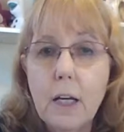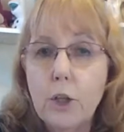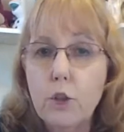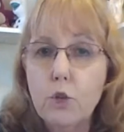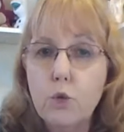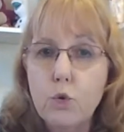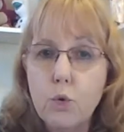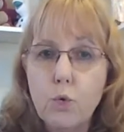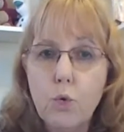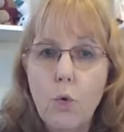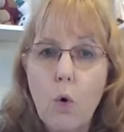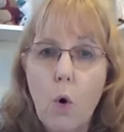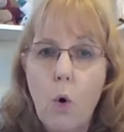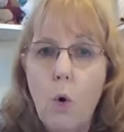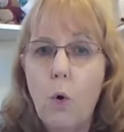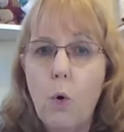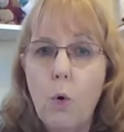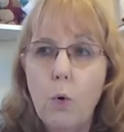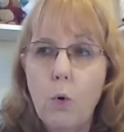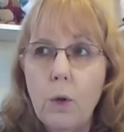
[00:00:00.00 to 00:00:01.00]

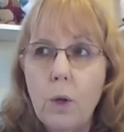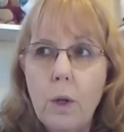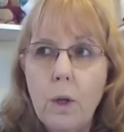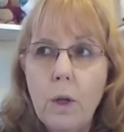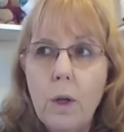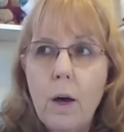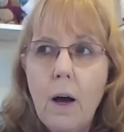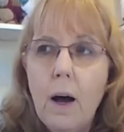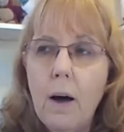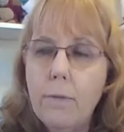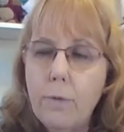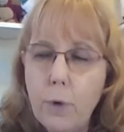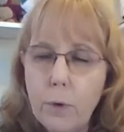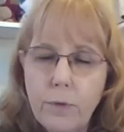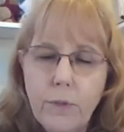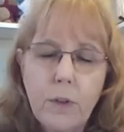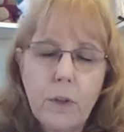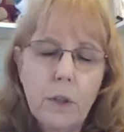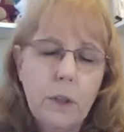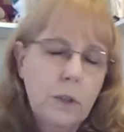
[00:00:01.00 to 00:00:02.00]
control of your
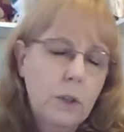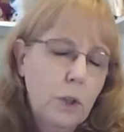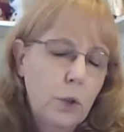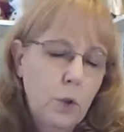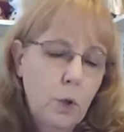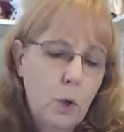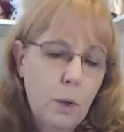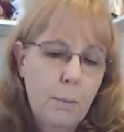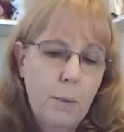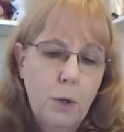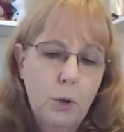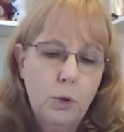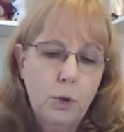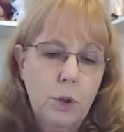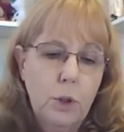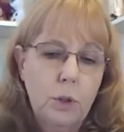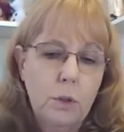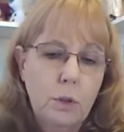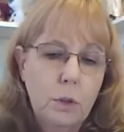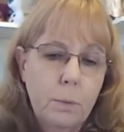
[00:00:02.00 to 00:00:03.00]
feelings and your
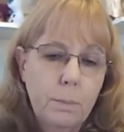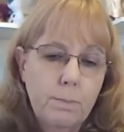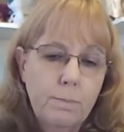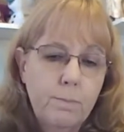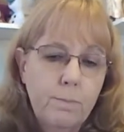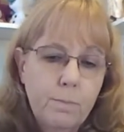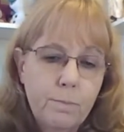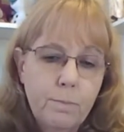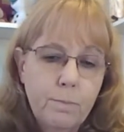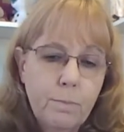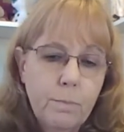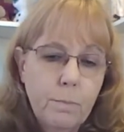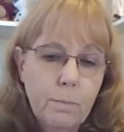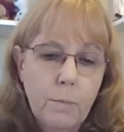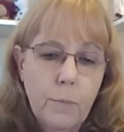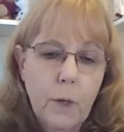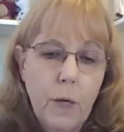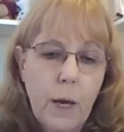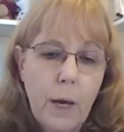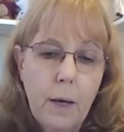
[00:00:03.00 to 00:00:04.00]
emotions.
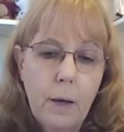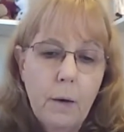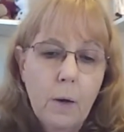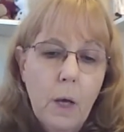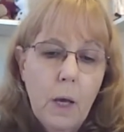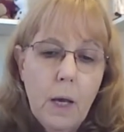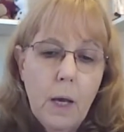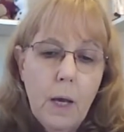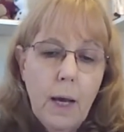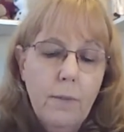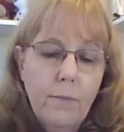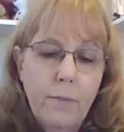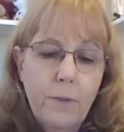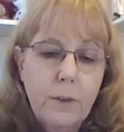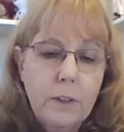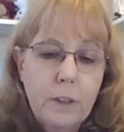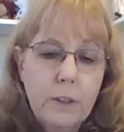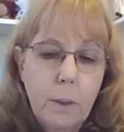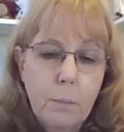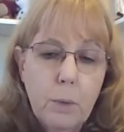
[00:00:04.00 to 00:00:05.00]
Okay. And for
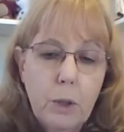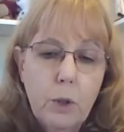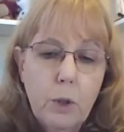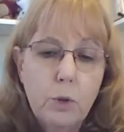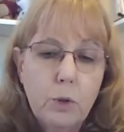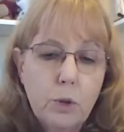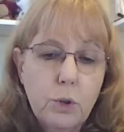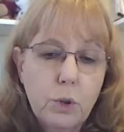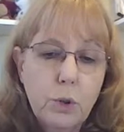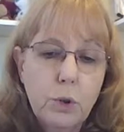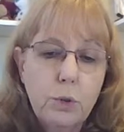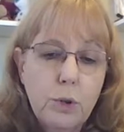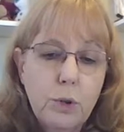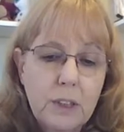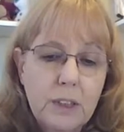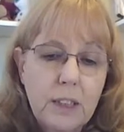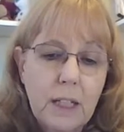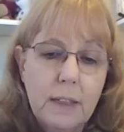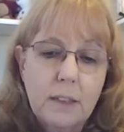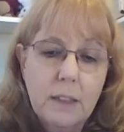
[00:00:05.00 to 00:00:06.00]
somebody who's too
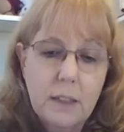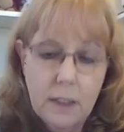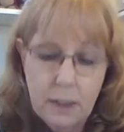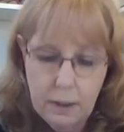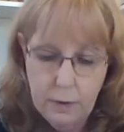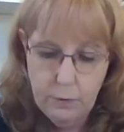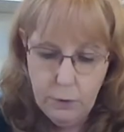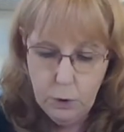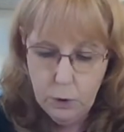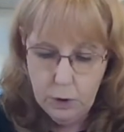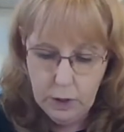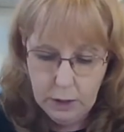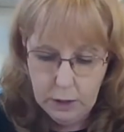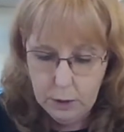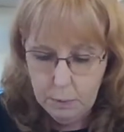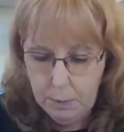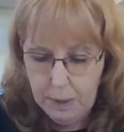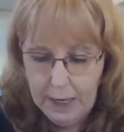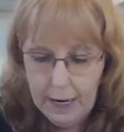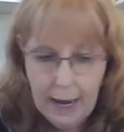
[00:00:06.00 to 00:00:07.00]
sensitive, you need
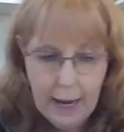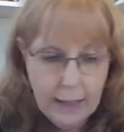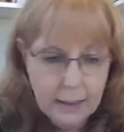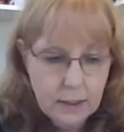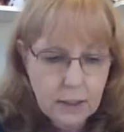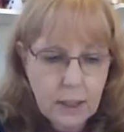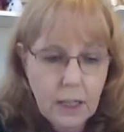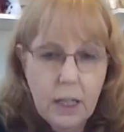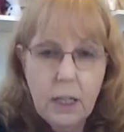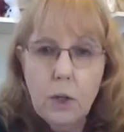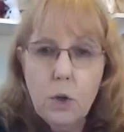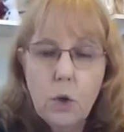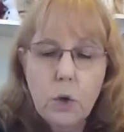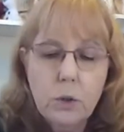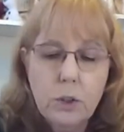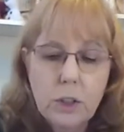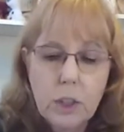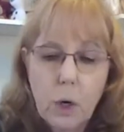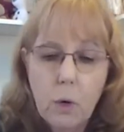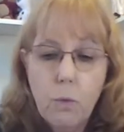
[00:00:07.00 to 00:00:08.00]
to be asking
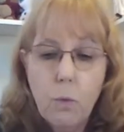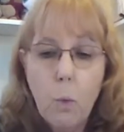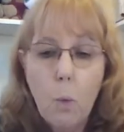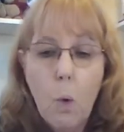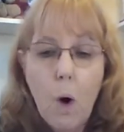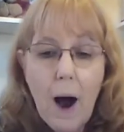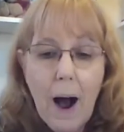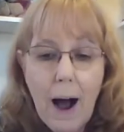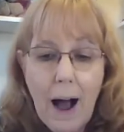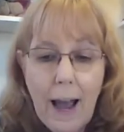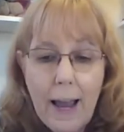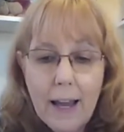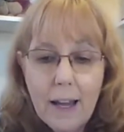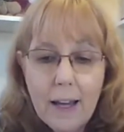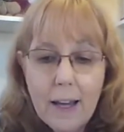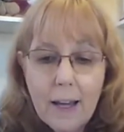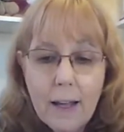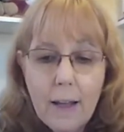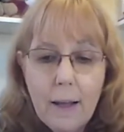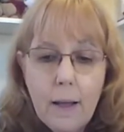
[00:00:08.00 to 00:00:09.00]
yourself, why
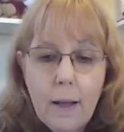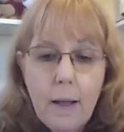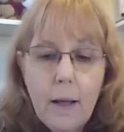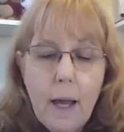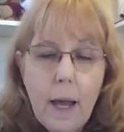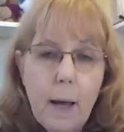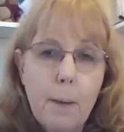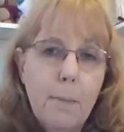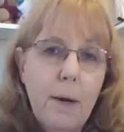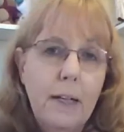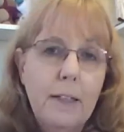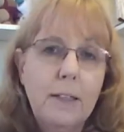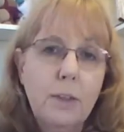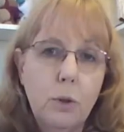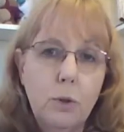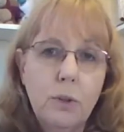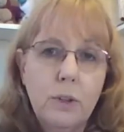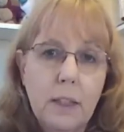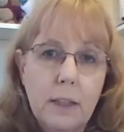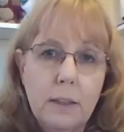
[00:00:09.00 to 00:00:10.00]
am I
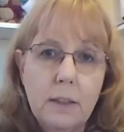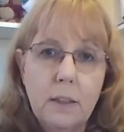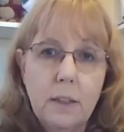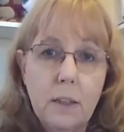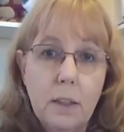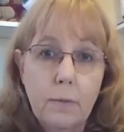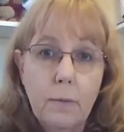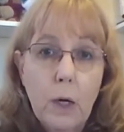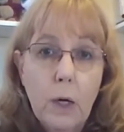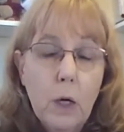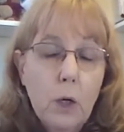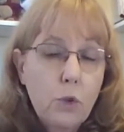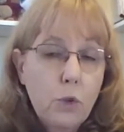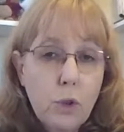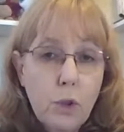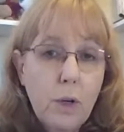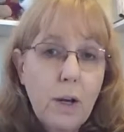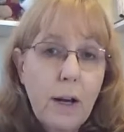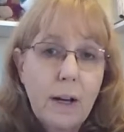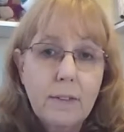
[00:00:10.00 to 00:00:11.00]
so sensitive? Do
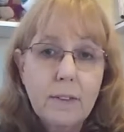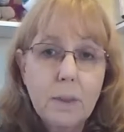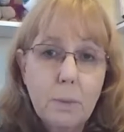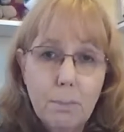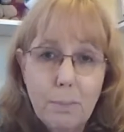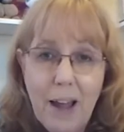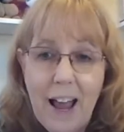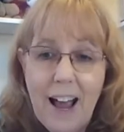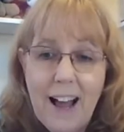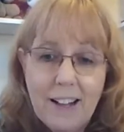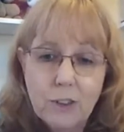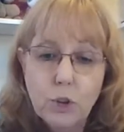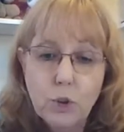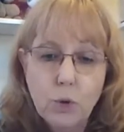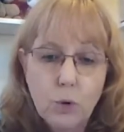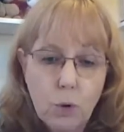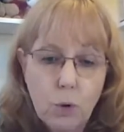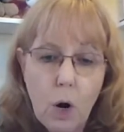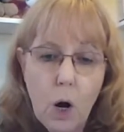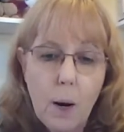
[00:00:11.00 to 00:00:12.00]
you have some
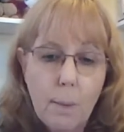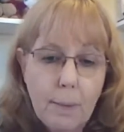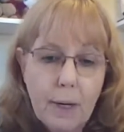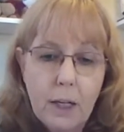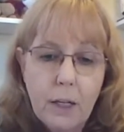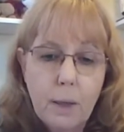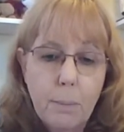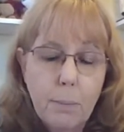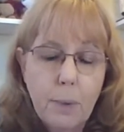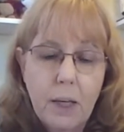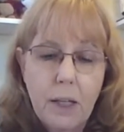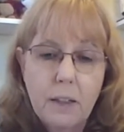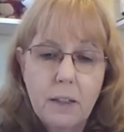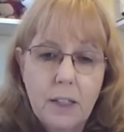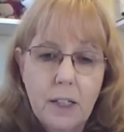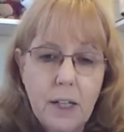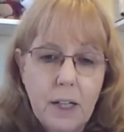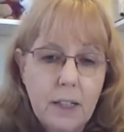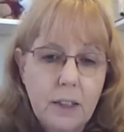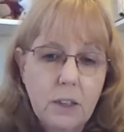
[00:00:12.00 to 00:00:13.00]
past trauma,
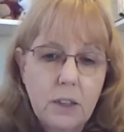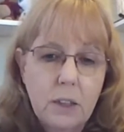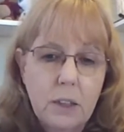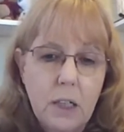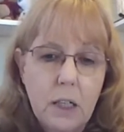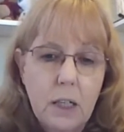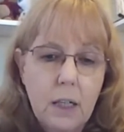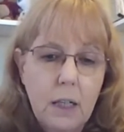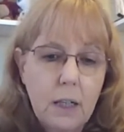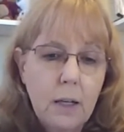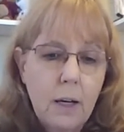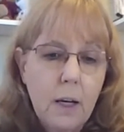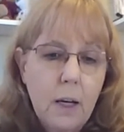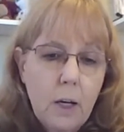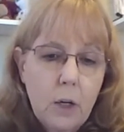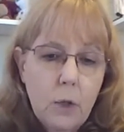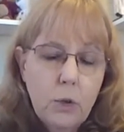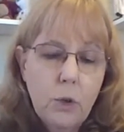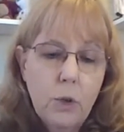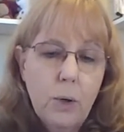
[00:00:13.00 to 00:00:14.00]
PTSD?
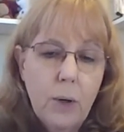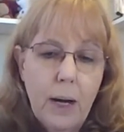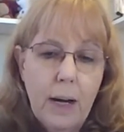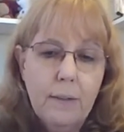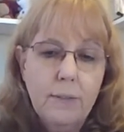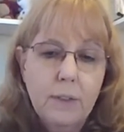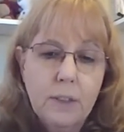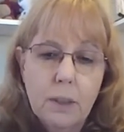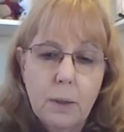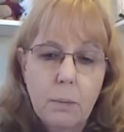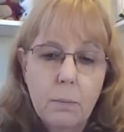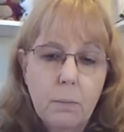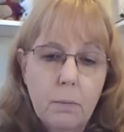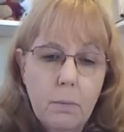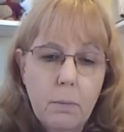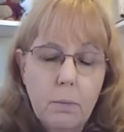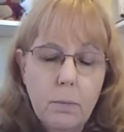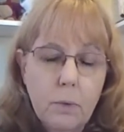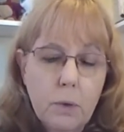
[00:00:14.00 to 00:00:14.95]
Do you have some,